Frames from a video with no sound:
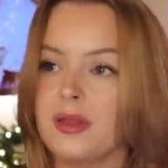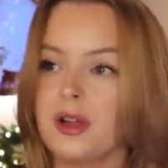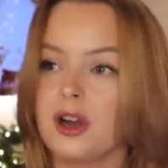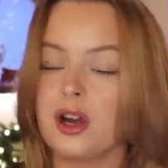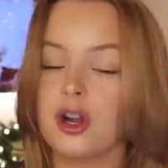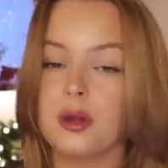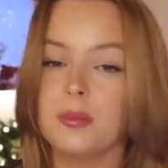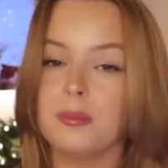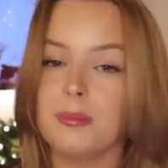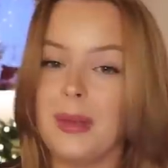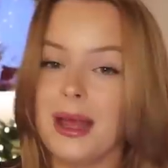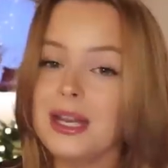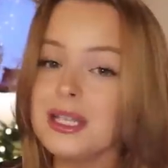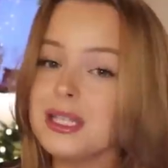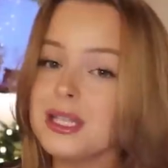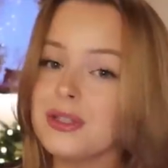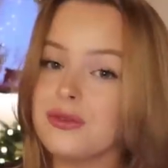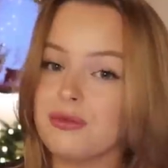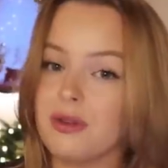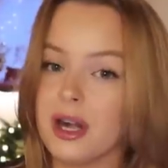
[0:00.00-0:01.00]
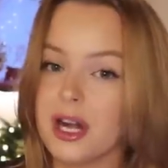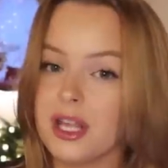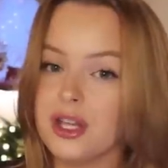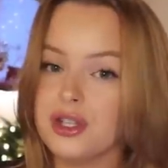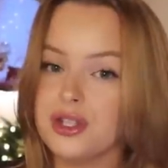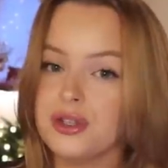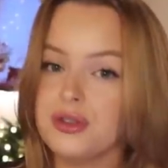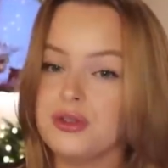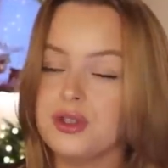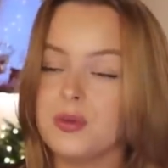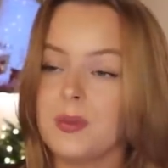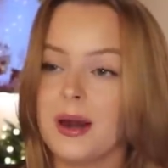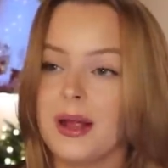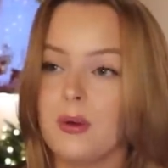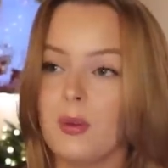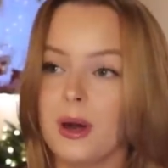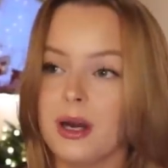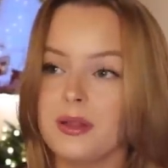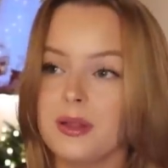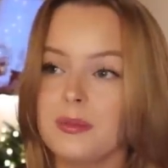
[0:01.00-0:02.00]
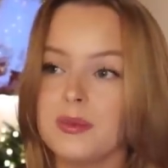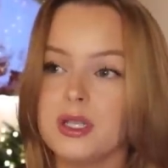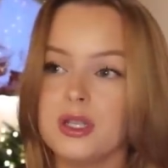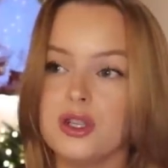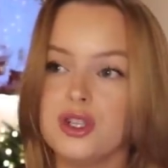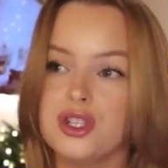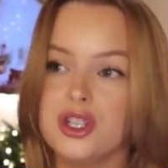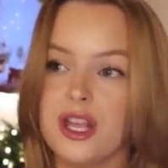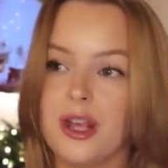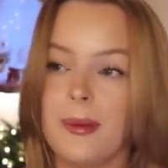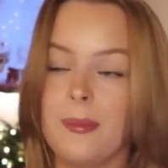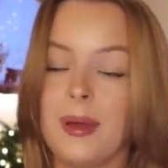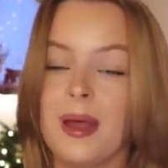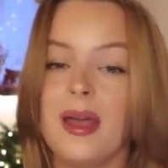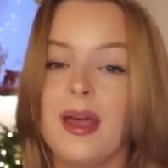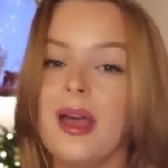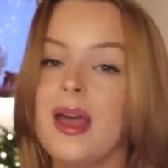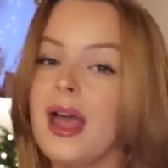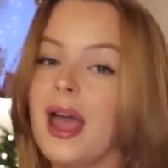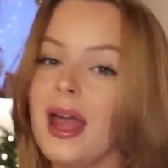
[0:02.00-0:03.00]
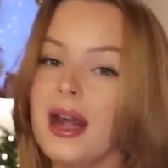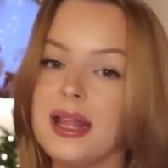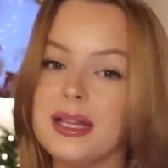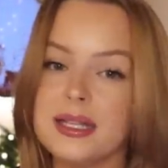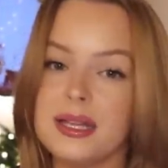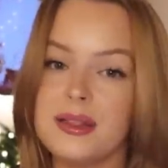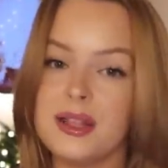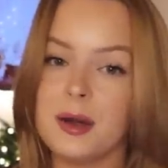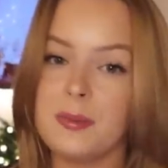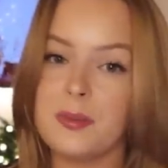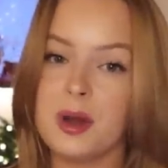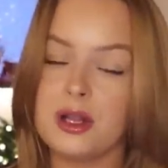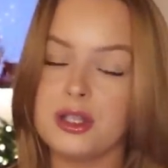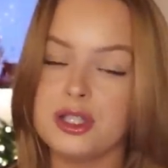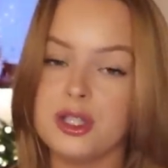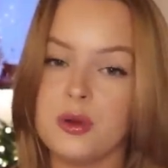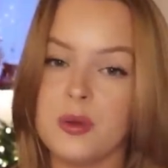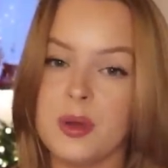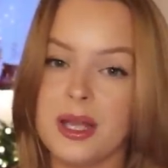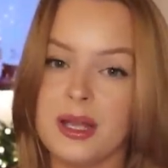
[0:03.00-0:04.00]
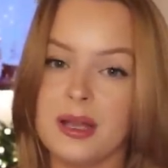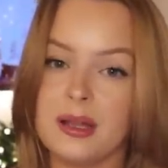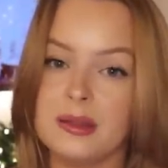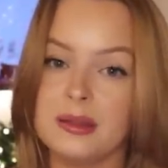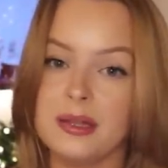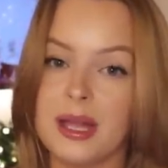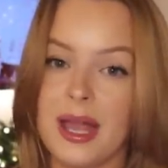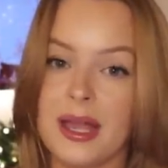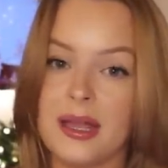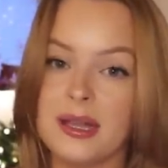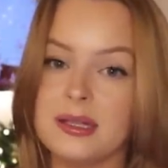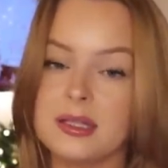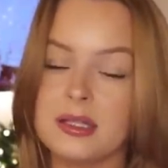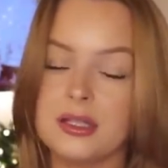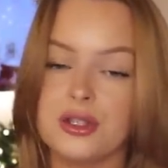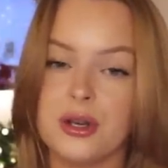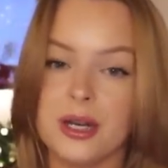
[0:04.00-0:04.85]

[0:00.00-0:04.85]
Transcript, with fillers: They're meant as running shoes, but I wear them to the gym any day that I'm not doing legs,